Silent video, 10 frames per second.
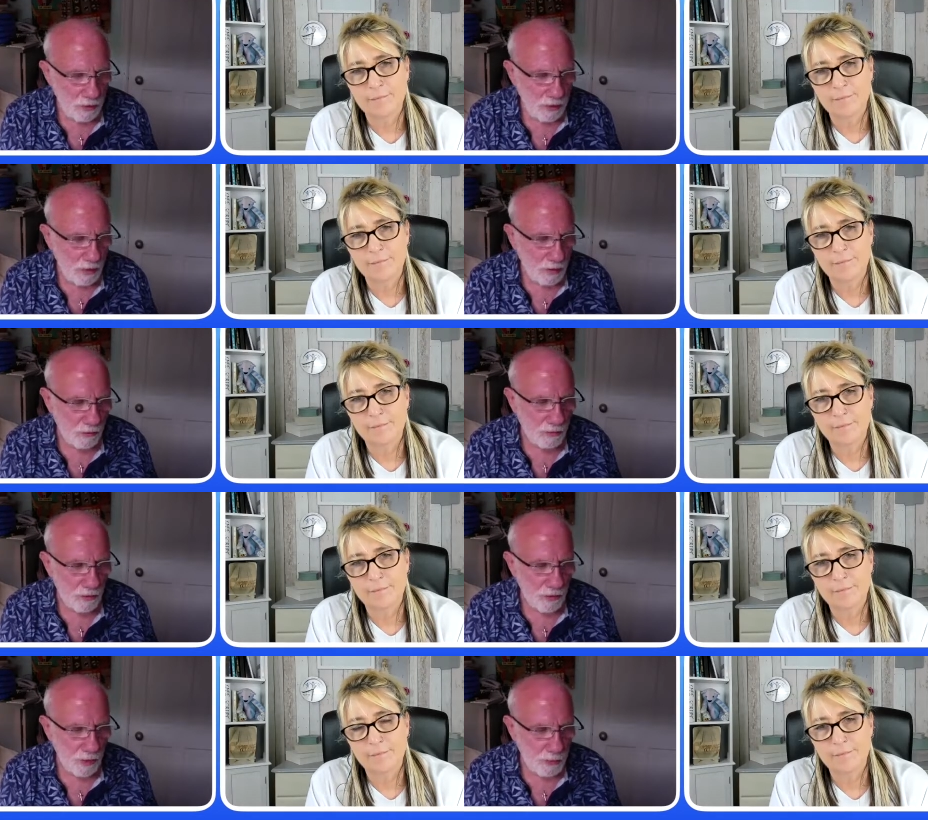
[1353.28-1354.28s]
Speaker 1: you know, looking for a
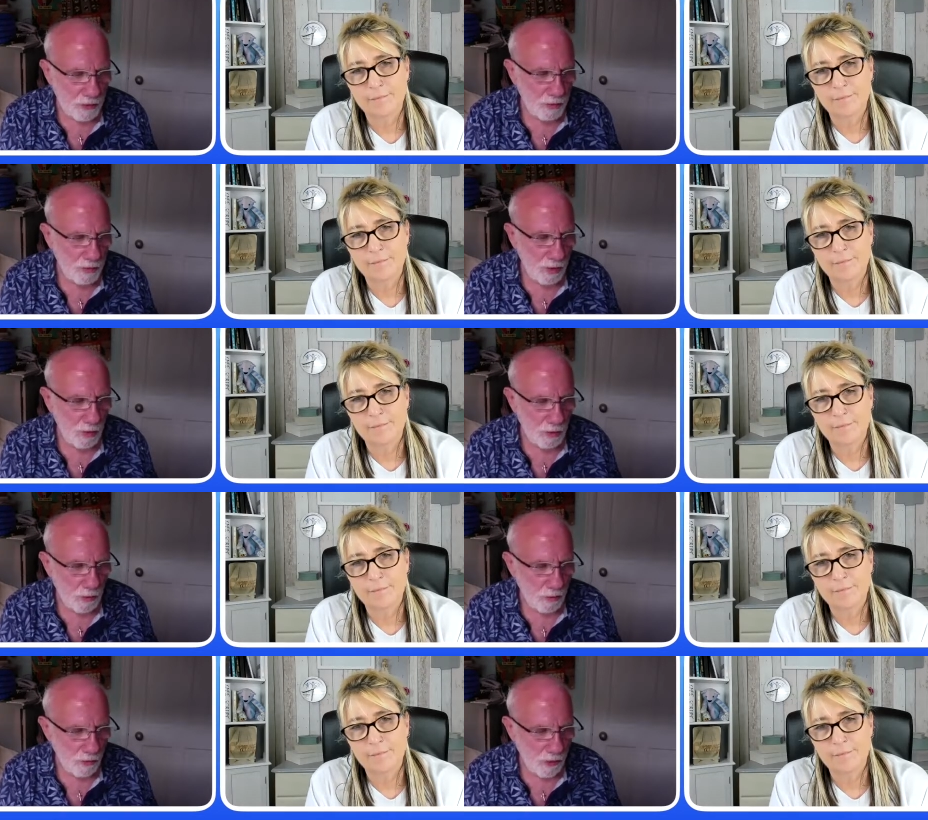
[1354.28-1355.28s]
therapist through Google,
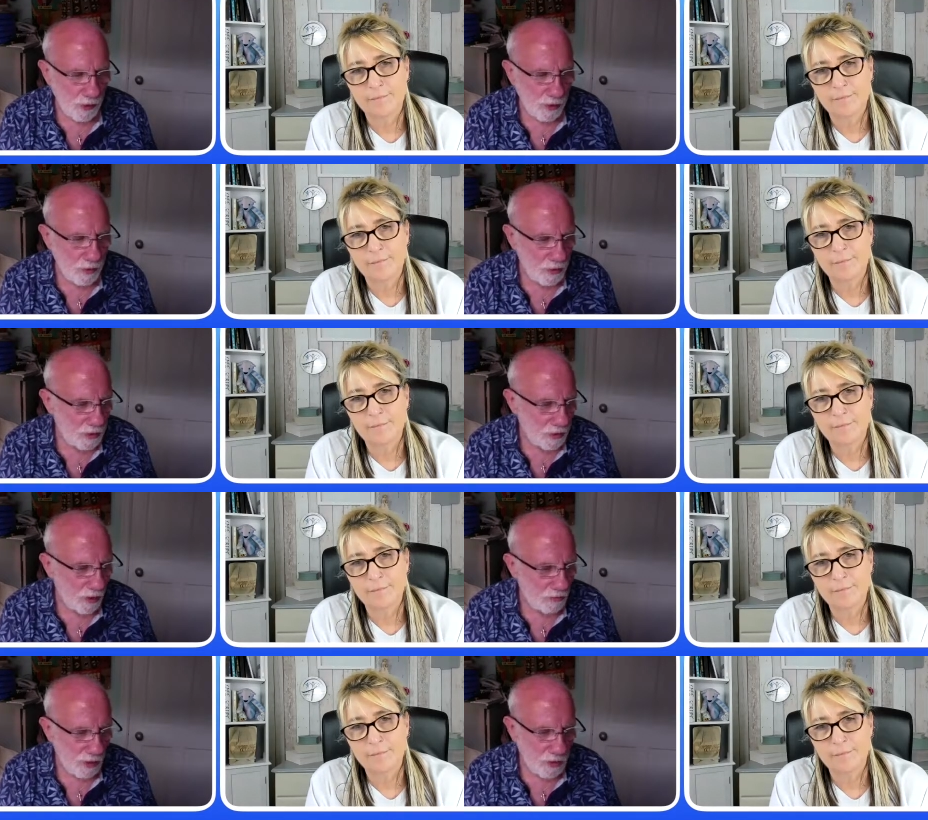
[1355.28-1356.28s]
they'll go to these
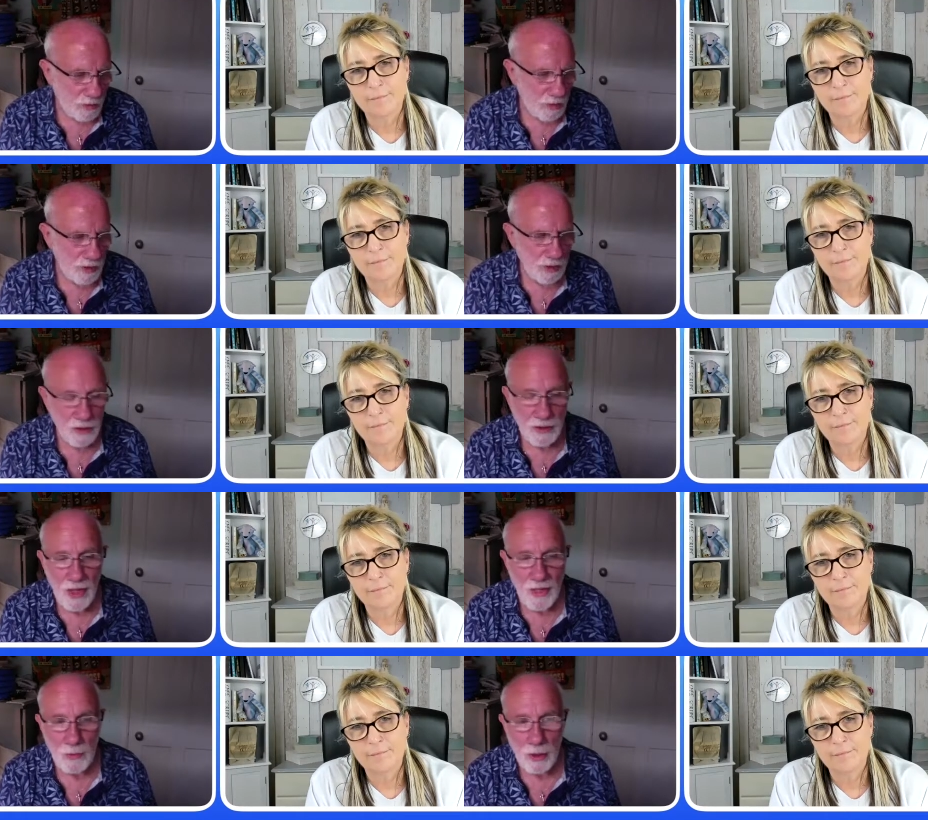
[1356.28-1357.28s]
directories. That's
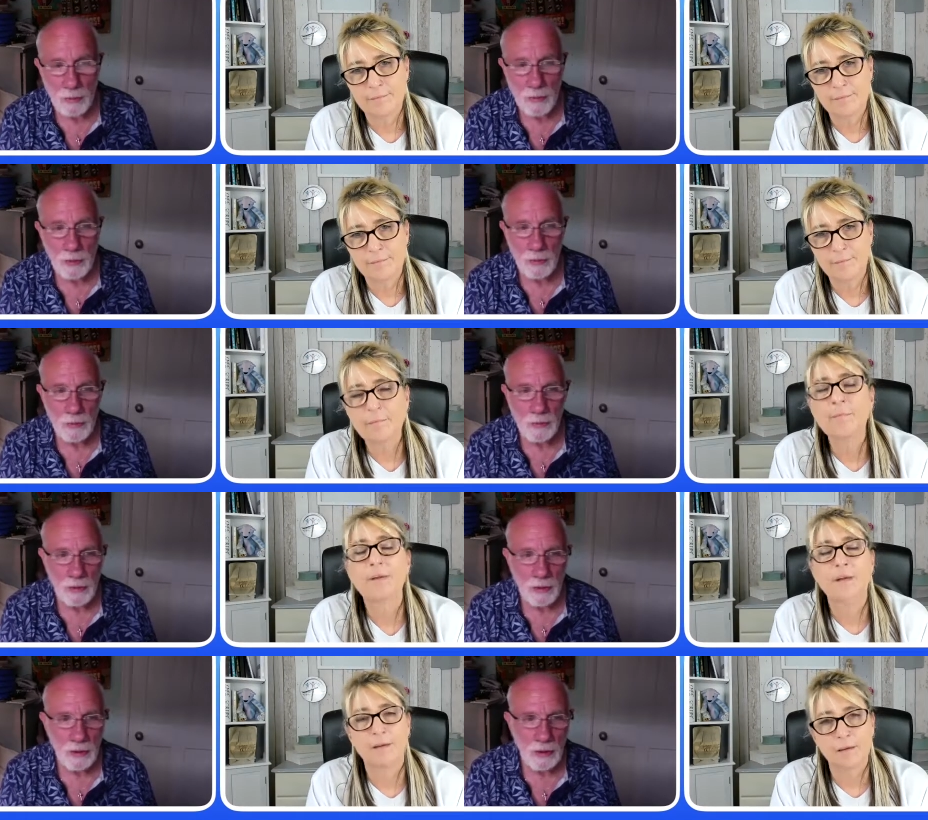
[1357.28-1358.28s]
another way people
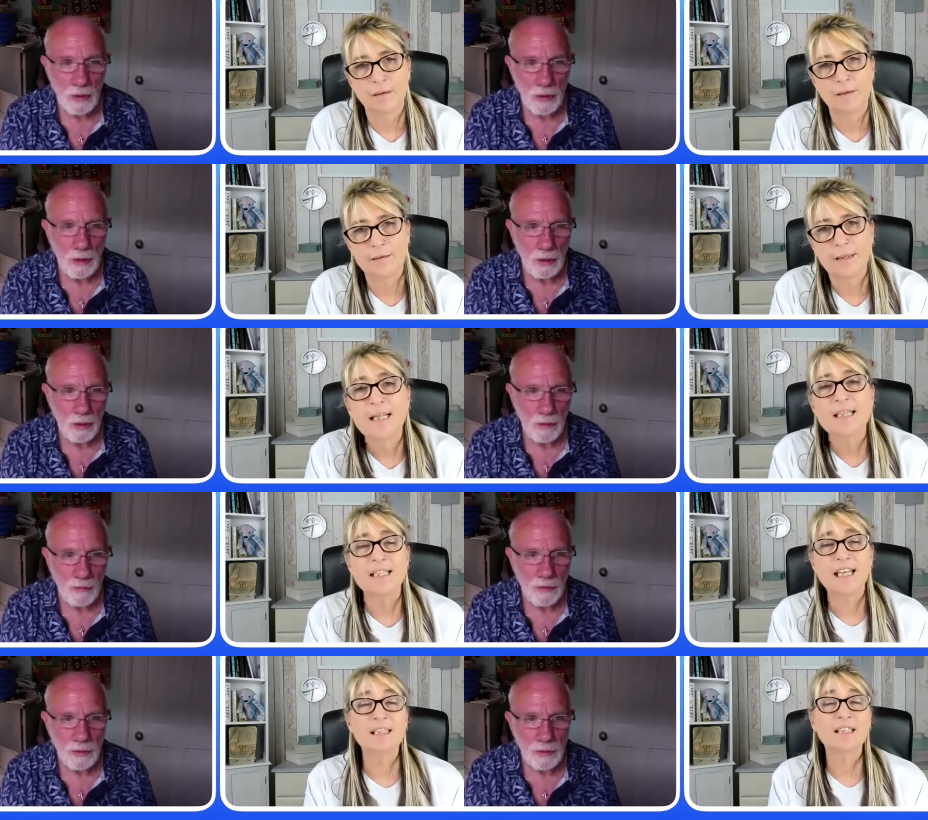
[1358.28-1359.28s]
yeah.
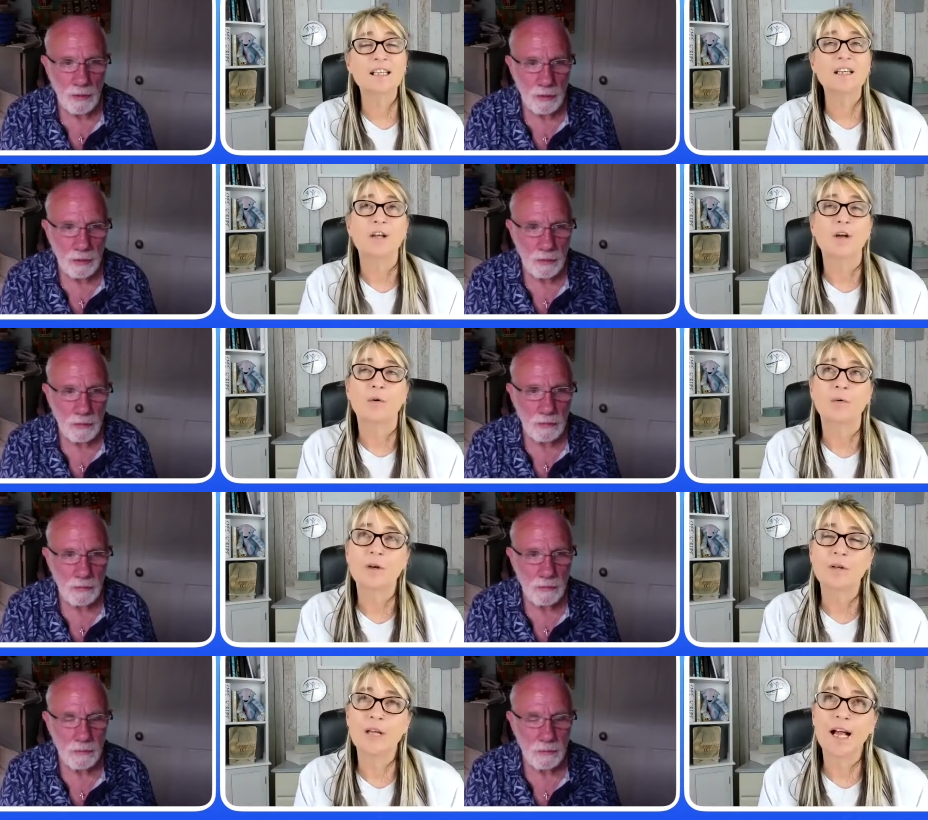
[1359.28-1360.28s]
often. Yeah,
Speaker 2: I think
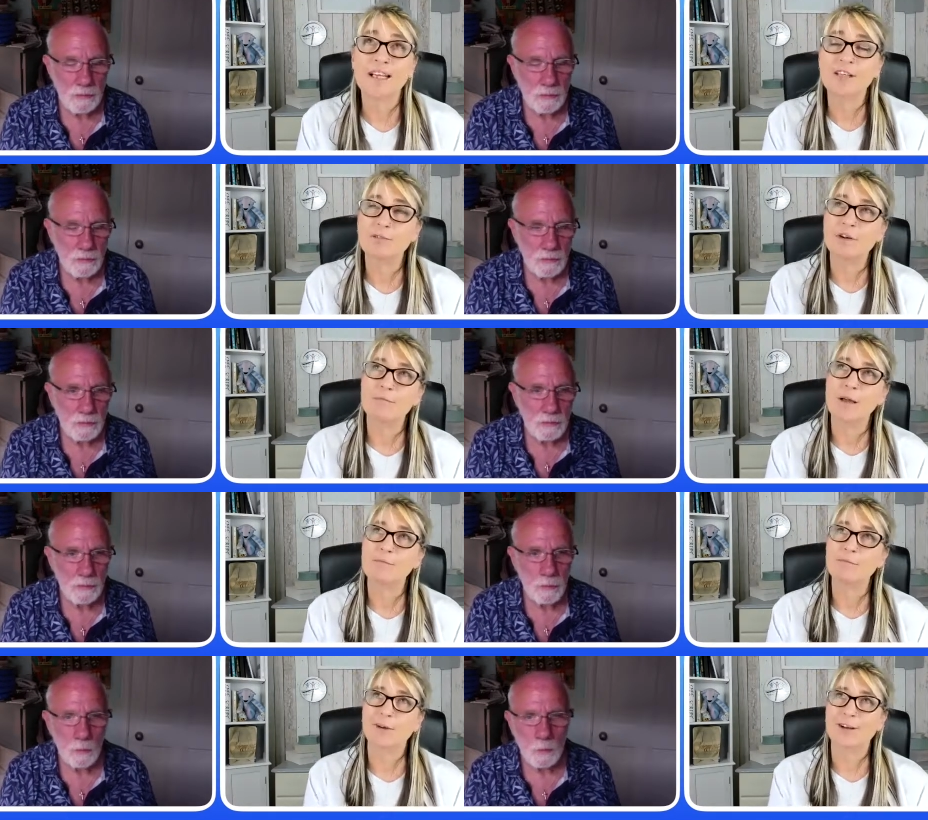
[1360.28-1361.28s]
I can
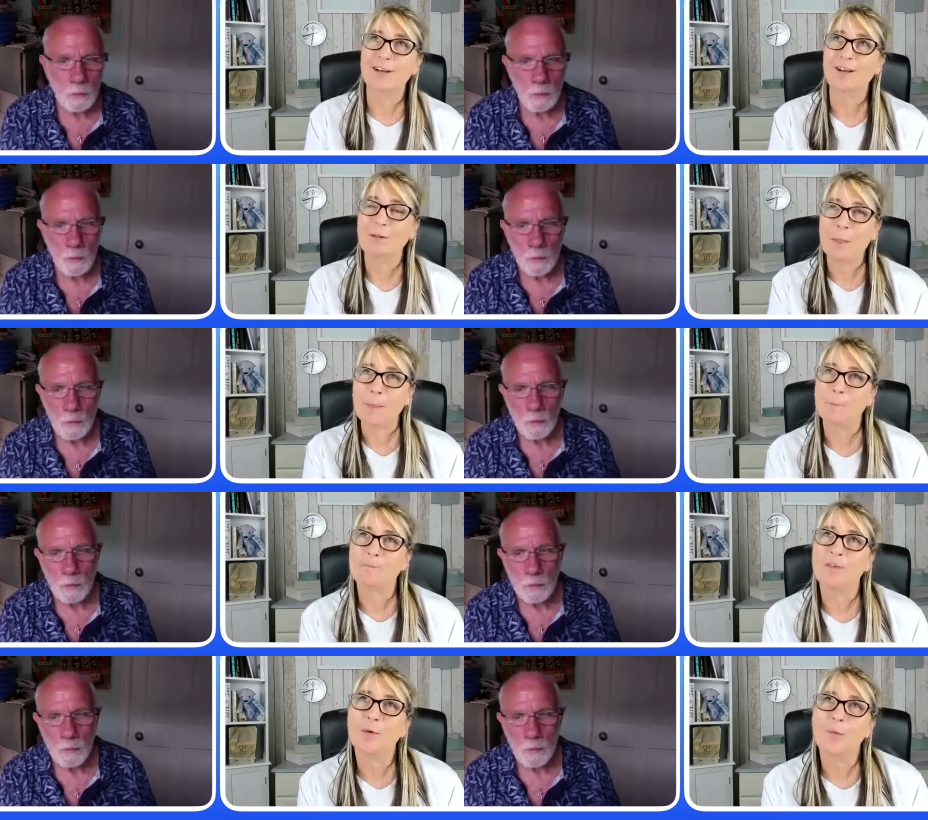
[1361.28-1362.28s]
remember
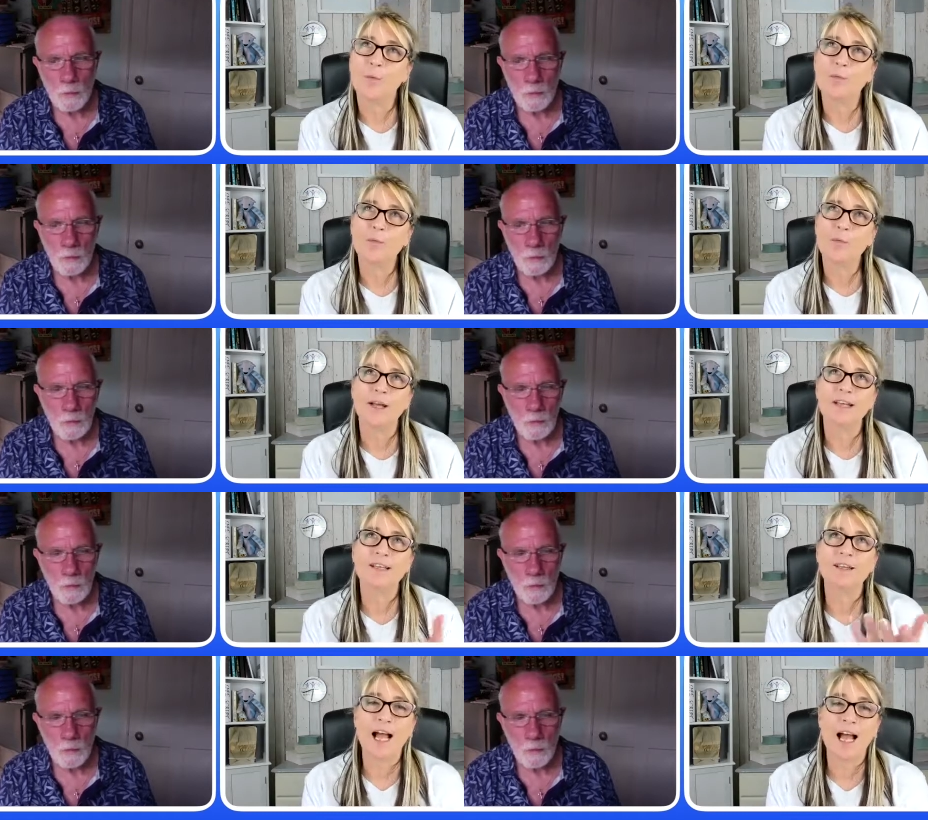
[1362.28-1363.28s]

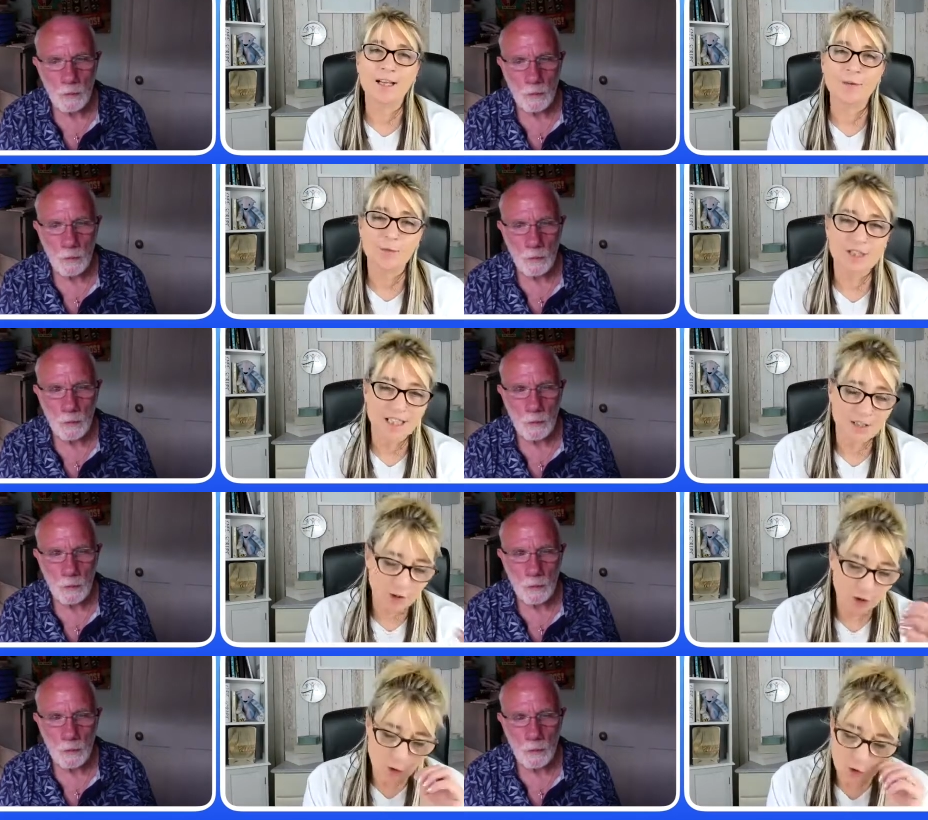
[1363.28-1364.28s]
when I was at
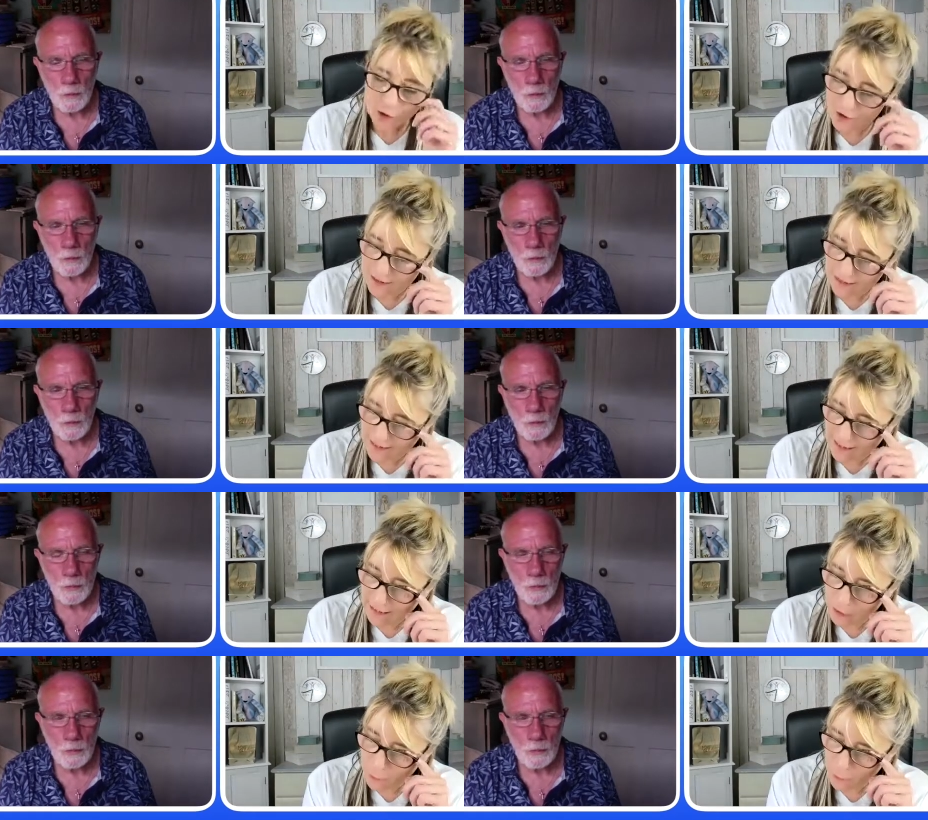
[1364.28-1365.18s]
the low cost clinic,